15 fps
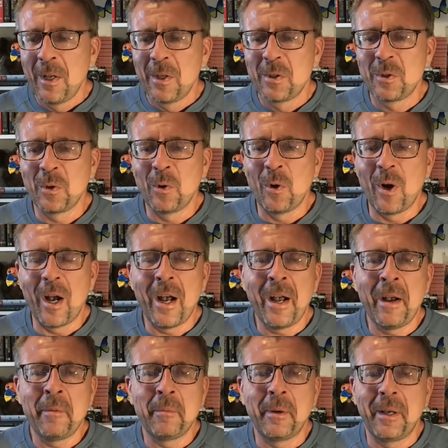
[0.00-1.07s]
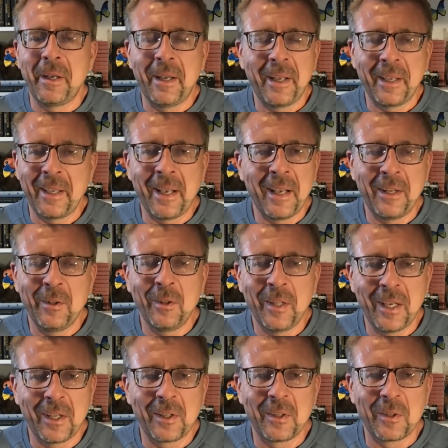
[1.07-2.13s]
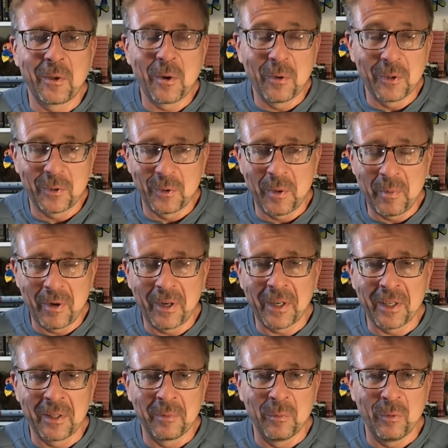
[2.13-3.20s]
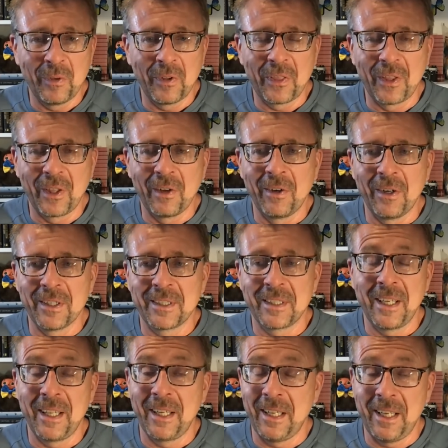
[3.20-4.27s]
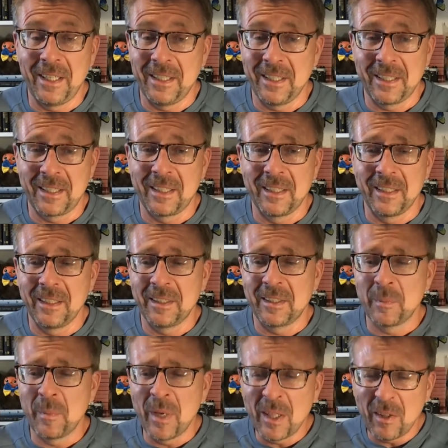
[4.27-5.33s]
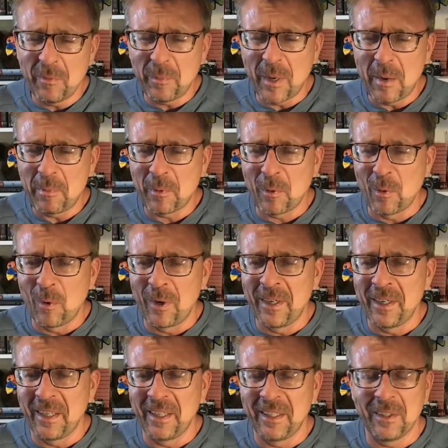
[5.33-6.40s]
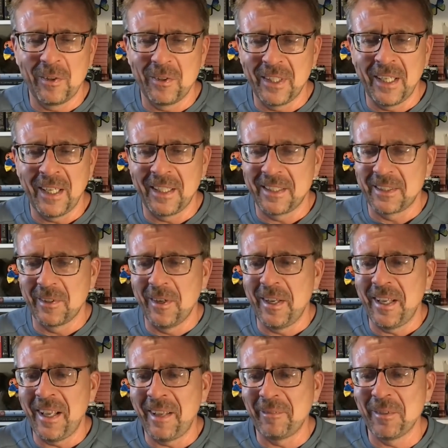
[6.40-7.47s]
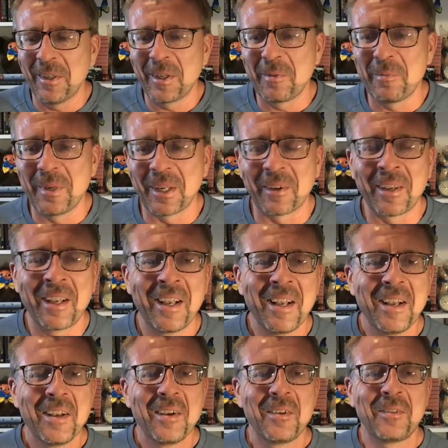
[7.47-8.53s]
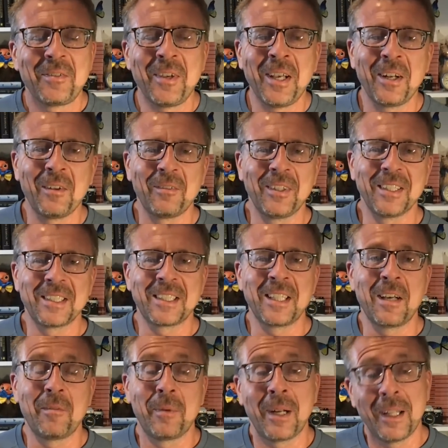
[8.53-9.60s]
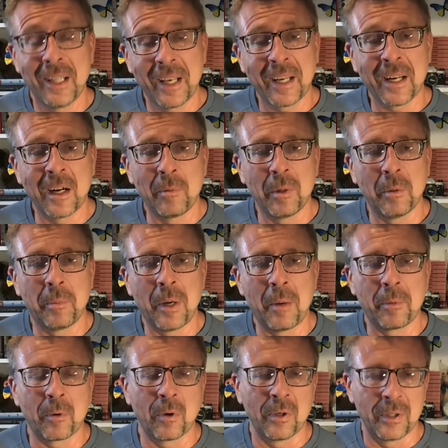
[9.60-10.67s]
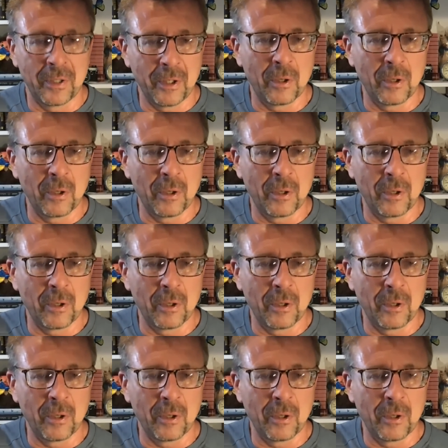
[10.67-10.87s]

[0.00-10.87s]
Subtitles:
So I don't like going to American movie theaters, and I just smell of popcorn and all that. So I'm not a big fan of this stuff. But I like caramel popcorn.